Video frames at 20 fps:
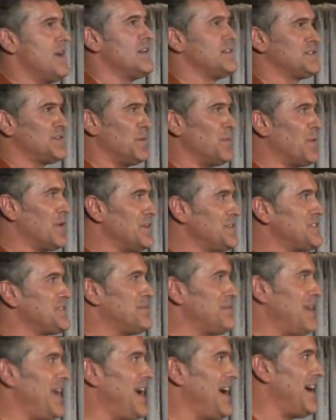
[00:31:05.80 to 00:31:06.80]
So worst
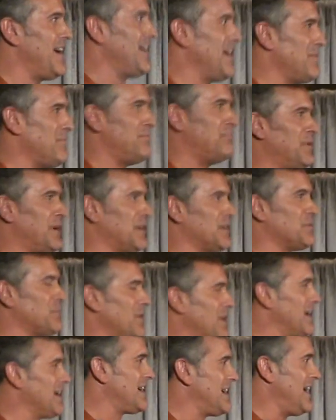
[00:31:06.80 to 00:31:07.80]
hair and beard
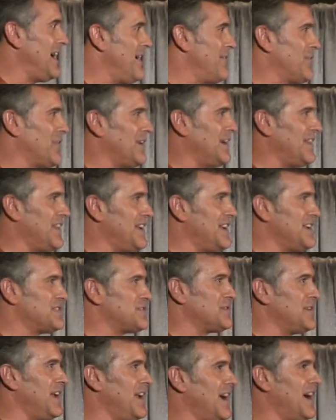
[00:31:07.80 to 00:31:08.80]
work ever in the
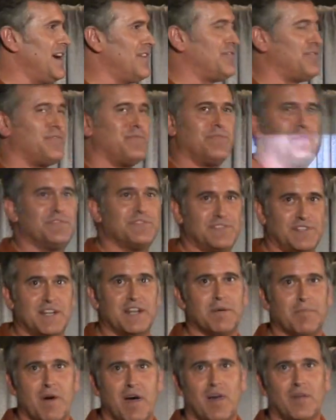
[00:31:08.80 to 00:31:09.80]
history of
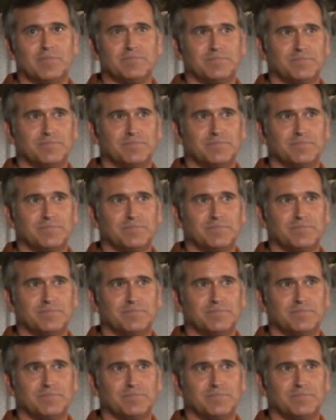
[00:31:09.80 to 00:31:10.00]
cinema,